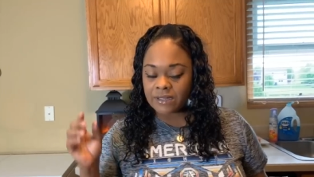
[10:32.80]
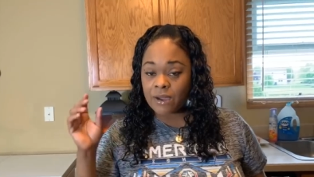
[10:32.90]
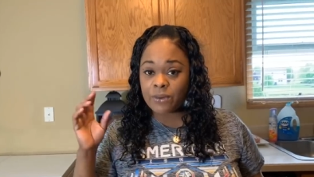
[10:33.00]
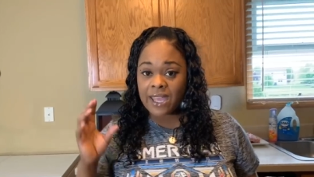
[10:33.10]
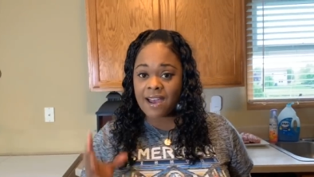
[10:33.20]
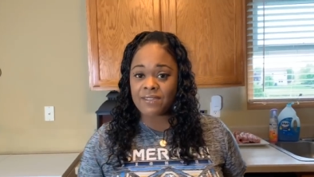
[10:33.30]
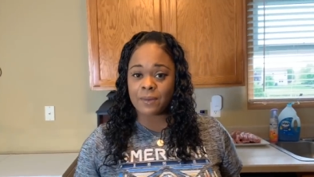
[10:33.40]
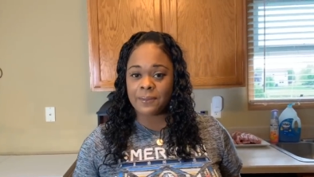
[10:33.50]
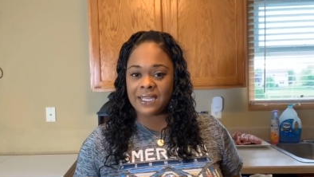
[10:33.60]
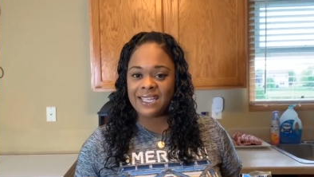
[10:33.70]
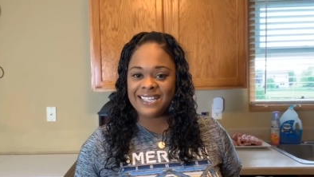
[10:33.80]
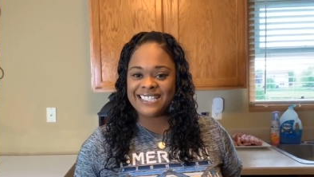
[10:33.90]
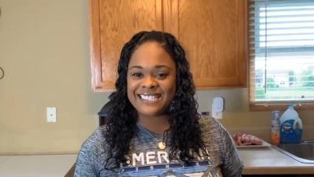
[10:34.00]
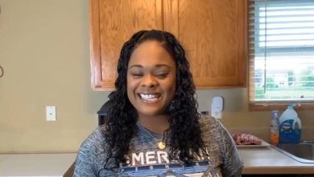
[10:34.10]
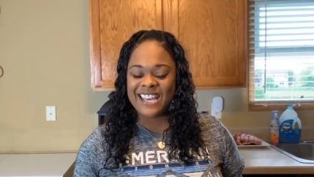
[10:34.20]
now we have our
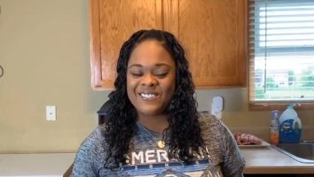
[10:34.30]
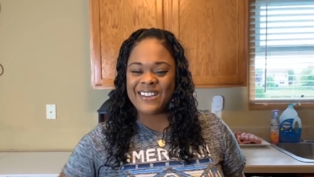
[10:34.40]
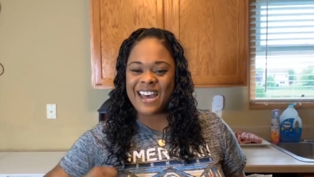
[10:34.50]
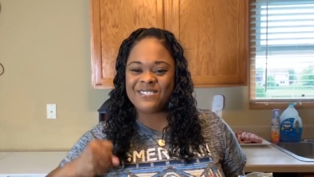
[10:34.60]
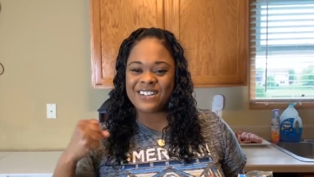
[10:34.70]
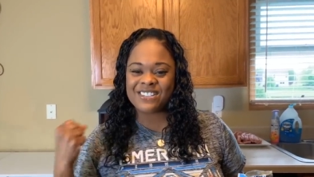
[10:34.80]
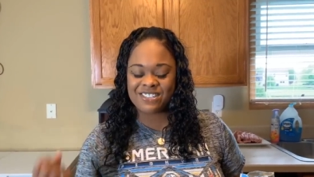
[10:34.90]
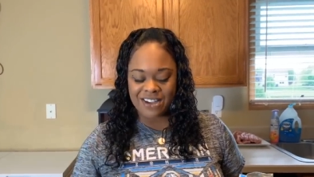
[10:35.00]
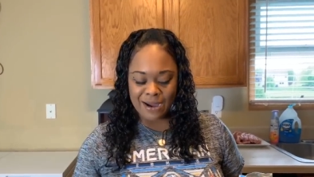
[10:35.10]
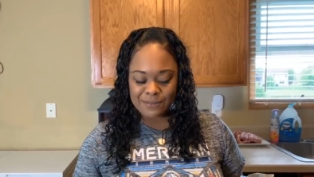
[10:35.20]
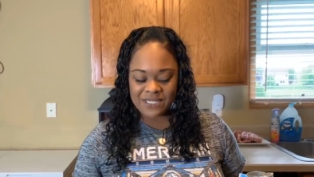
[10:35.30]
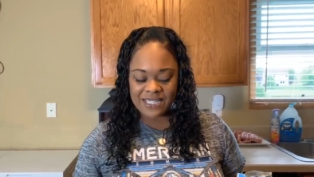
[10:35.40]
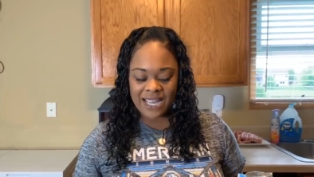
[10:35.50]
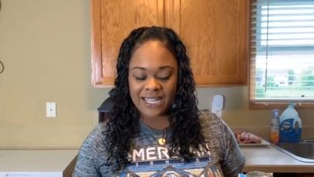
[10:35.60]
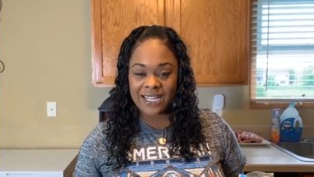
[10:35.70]
peas we have our sharp
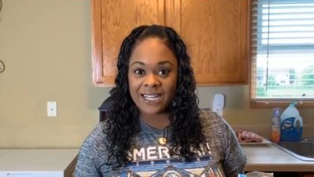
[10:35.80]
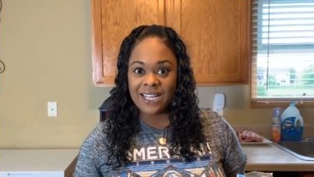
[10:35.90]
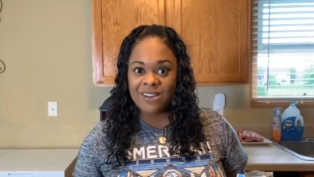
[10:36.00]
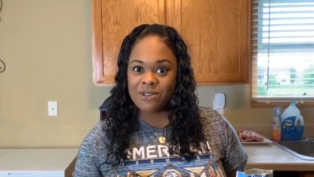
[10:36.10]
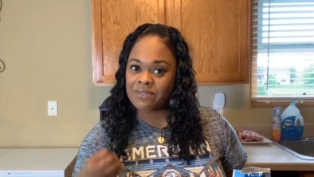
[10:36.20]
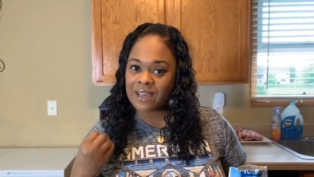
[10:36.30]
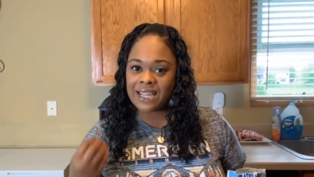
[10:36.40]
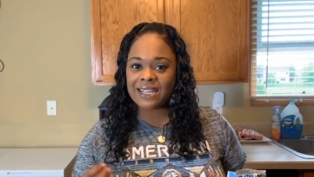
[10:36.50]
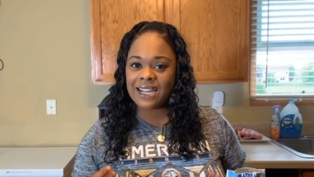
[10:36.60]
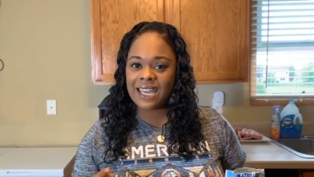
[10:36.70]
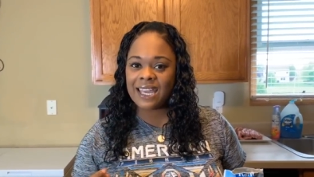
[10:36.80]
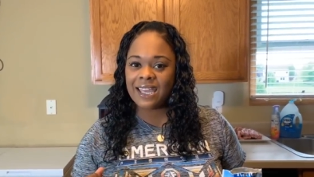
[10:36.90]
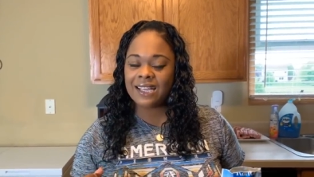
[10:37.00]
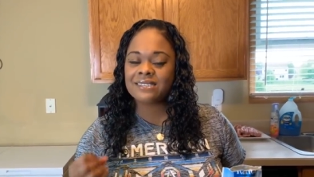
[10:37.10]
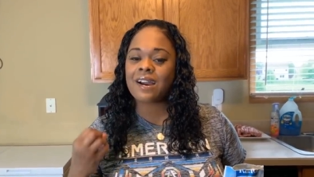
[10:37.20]
cheddar, we've got our
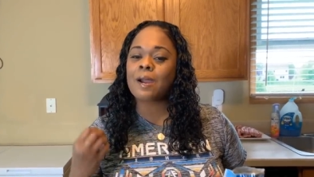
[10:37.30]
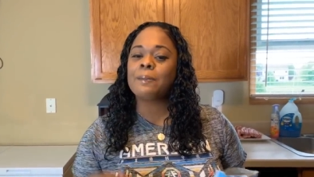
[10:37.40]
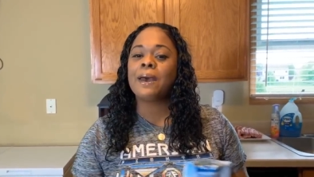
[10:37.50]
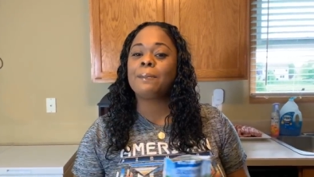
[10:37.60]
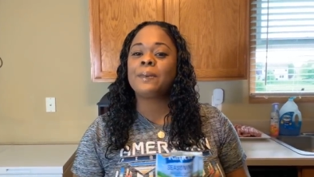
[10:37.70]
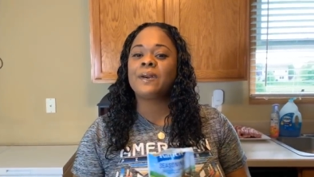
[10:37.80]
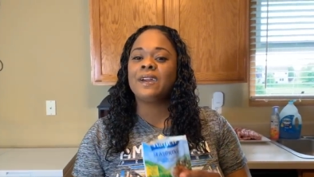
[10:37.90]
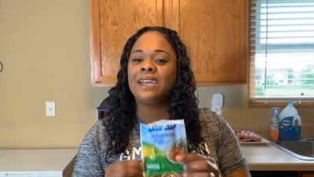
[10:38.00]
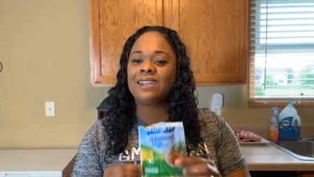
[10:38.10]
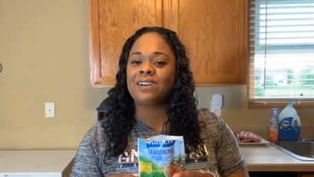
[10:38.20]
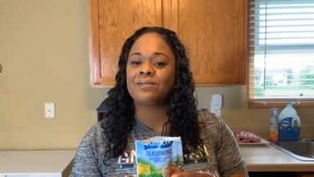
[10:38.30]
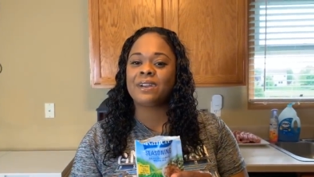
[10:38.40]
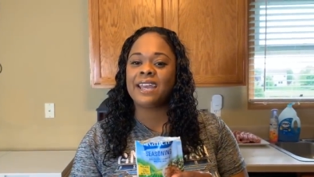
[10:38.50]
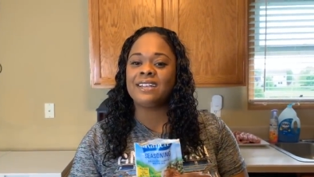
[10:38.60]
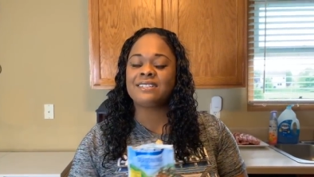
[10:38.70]
eggs, our pepper, and our
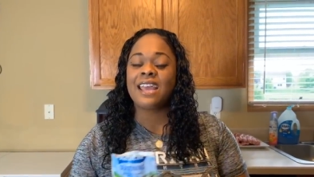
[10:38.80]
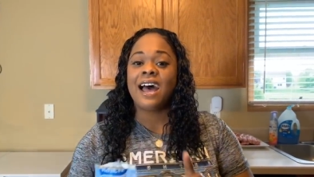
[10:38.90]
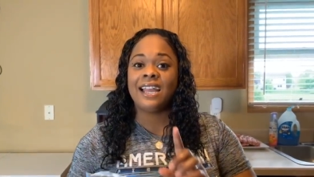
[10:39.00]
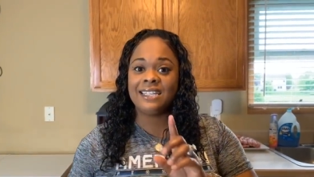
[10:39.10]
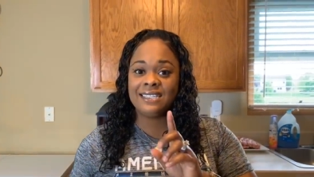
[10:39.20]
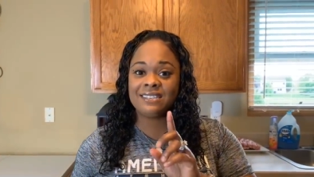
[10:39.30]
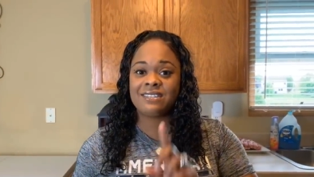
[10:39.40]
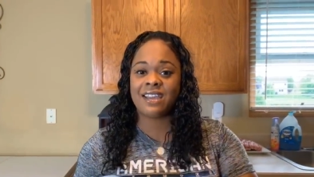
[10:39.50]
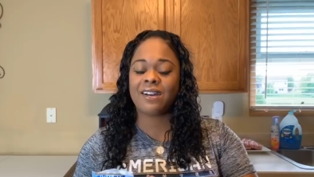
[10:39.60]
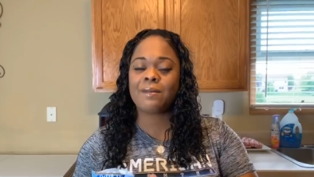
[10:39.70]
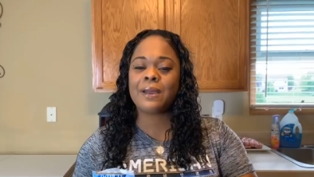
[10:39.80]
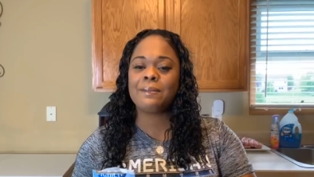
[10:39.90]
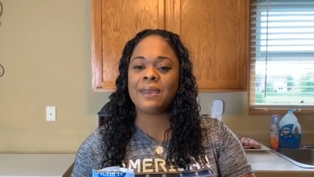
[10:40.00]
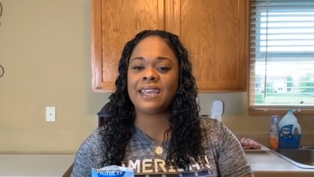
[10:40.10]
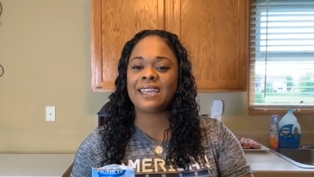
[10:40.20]
ranch. I need to check on my
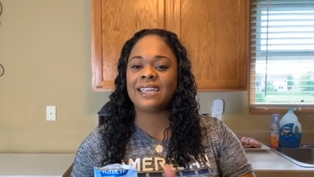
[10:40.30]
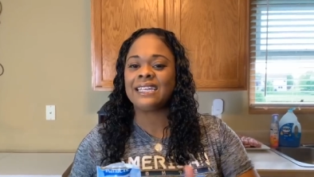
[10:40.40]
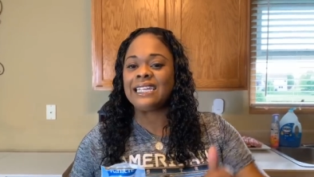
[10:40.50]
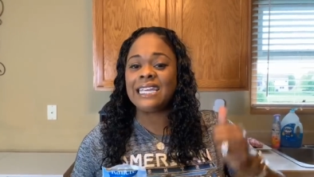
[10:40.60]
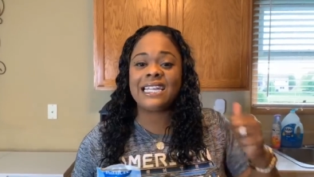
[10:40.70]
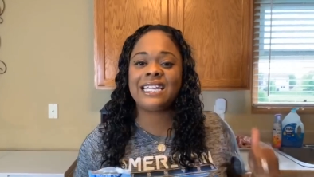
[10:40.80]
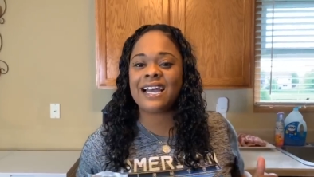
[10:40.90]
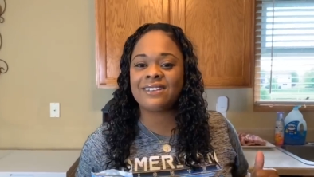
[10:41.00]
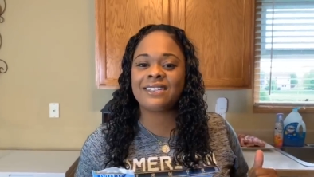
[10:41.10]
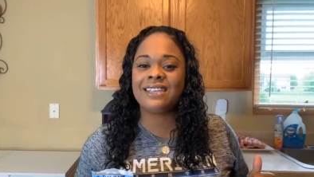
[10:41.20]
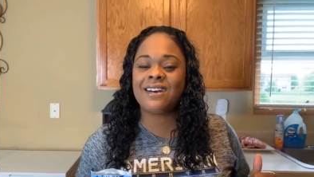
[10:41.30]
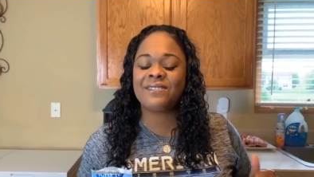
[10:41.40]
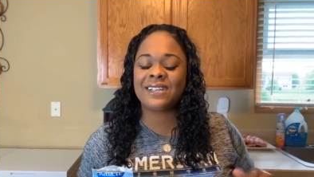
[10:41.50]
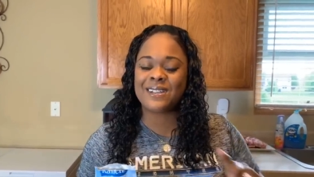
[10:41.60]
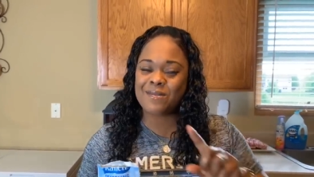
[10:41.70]
bacon, get it out the
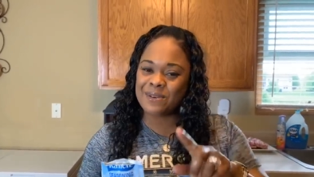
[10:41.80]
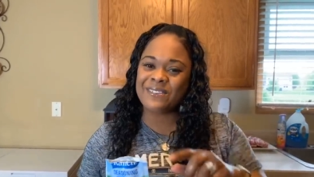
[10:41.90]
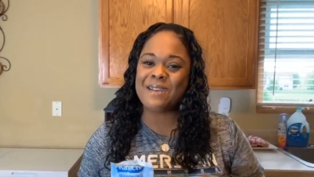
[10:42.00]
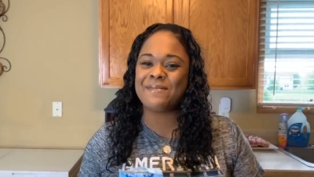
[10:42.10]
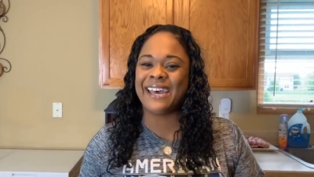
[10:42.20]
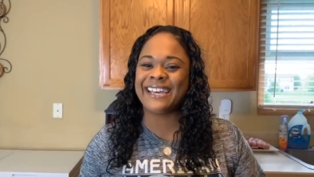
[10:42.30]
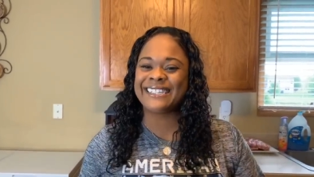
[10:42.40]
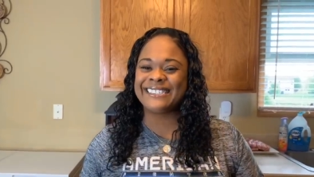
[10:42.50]
oven, and I'll be right back.